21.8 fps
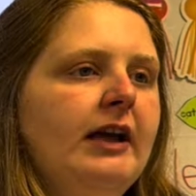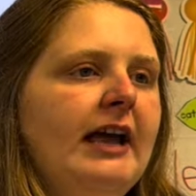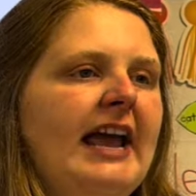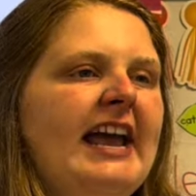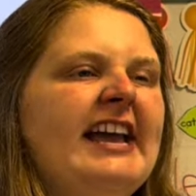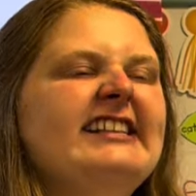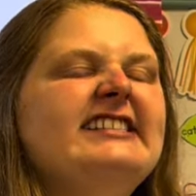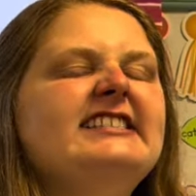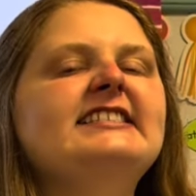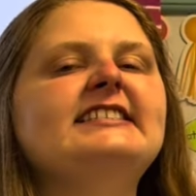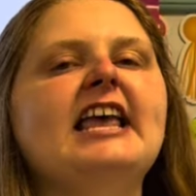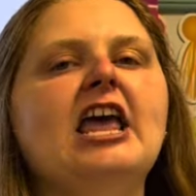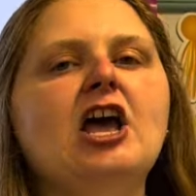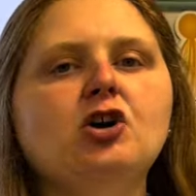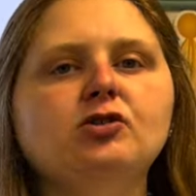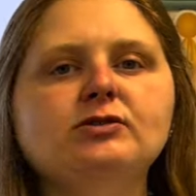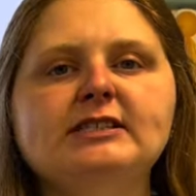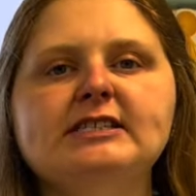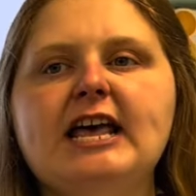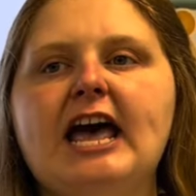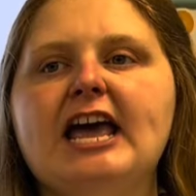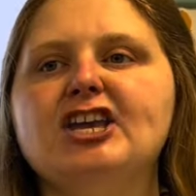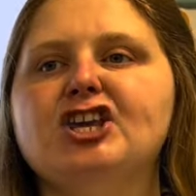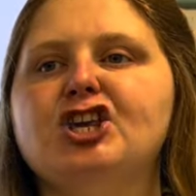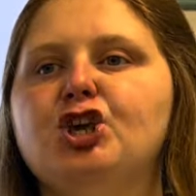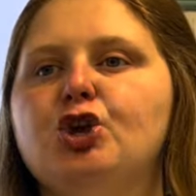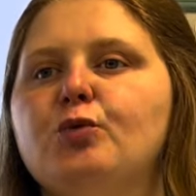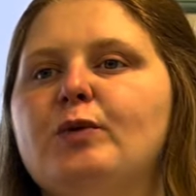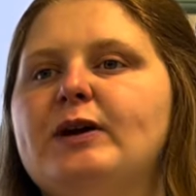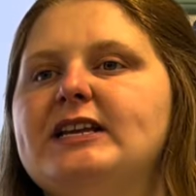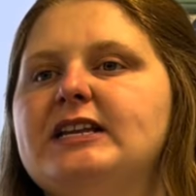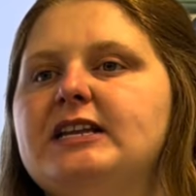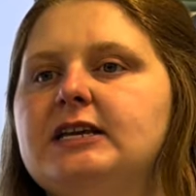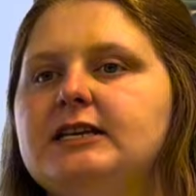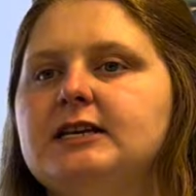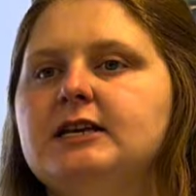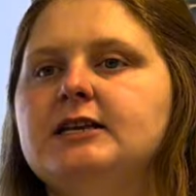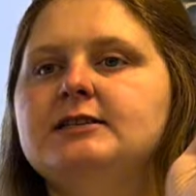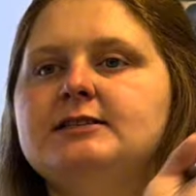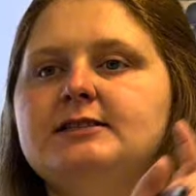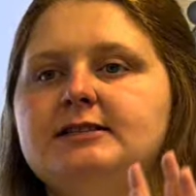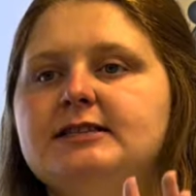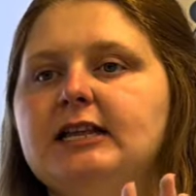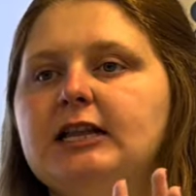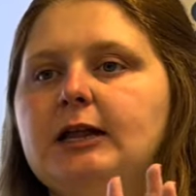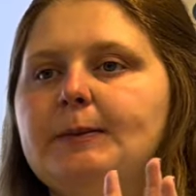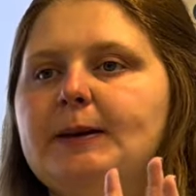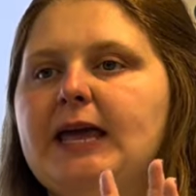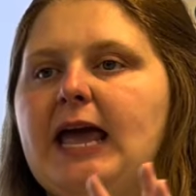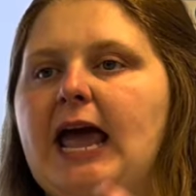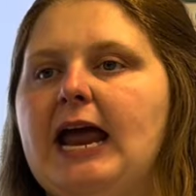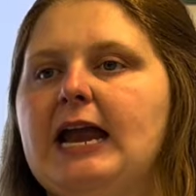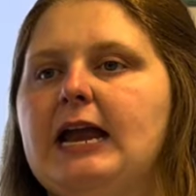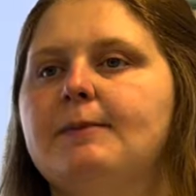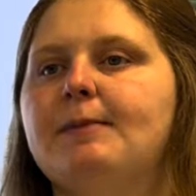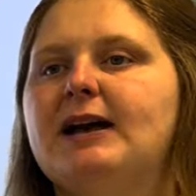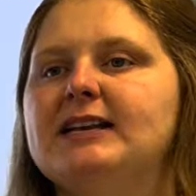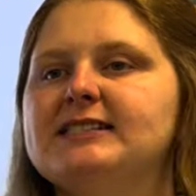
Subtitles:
it sounds like you would syllabicate it by